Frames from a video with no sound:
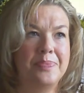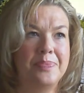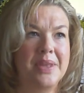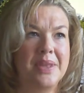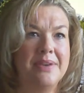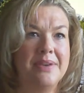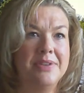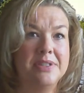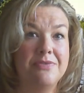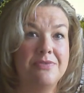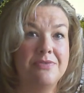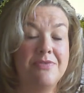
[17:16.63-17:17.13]

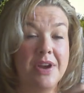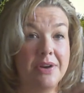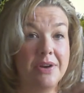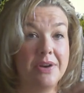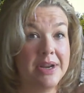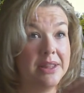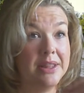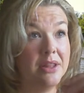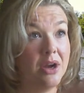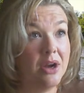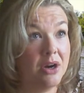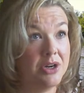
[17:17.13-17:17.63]
If it's a
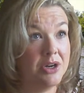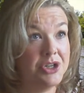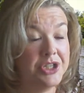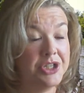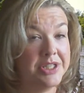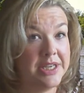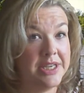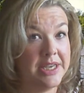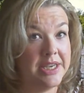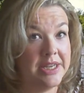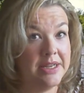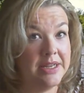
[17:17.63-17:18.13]
very large
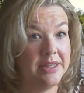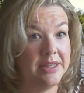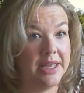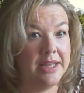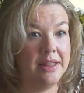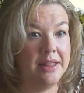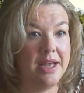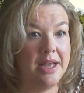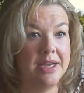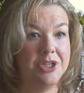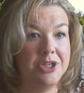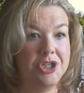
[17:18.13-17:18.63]
seed,
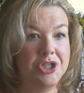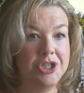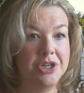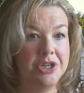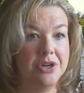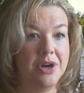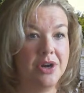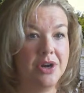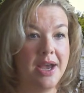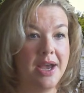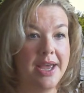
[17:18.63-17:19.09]
like last year,